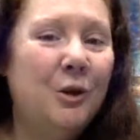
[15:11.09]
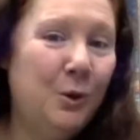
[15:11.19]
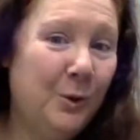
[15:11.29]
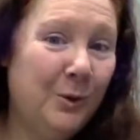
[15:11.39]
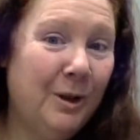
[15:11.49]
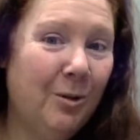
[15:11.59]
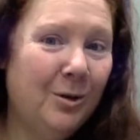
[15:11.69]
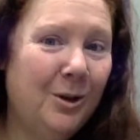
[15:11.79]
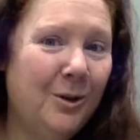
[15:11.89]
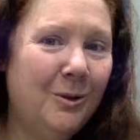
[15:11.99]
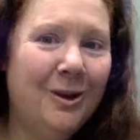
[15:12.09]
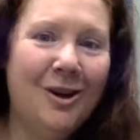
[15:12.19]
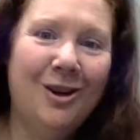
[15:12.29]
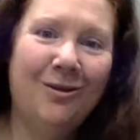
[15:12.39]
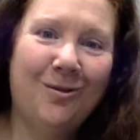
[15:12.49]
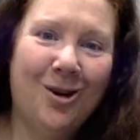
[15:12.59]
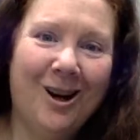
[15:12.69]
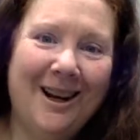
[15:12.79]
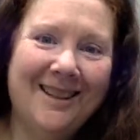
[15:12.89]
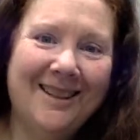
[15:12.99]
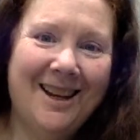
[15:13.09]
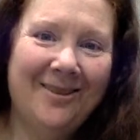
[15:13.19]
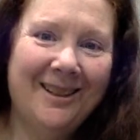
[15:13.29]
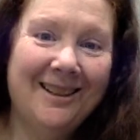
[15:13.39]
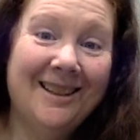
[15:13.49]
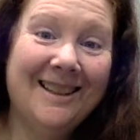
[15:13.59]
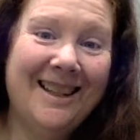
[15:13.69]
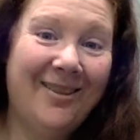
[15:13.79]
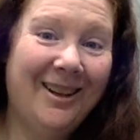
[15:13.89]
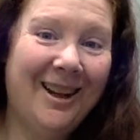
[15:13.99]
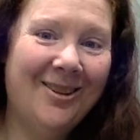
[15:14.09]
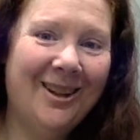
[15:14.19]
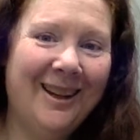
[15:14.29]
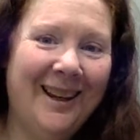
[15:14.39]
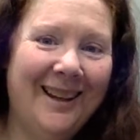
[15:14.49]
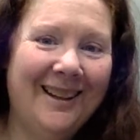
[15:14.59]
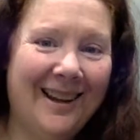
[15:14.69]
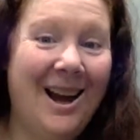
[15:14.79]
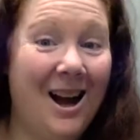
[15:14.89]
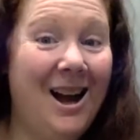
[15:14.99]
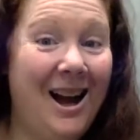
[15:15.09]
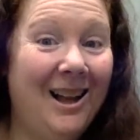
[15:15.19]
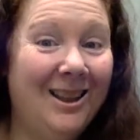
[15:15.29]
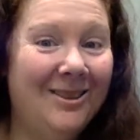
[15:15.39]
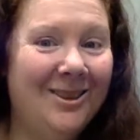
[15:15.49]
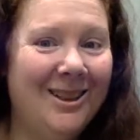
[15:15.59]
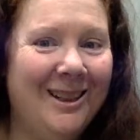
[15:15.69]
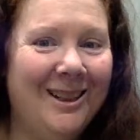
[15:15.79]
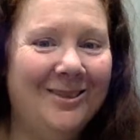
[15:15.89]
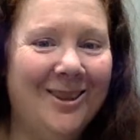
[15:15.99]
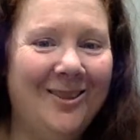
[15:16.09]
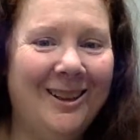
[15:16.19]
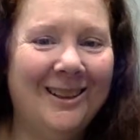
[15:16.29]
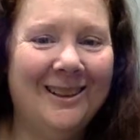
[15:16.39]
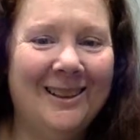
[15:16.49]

202-487-7818. I look forward to hearing from you.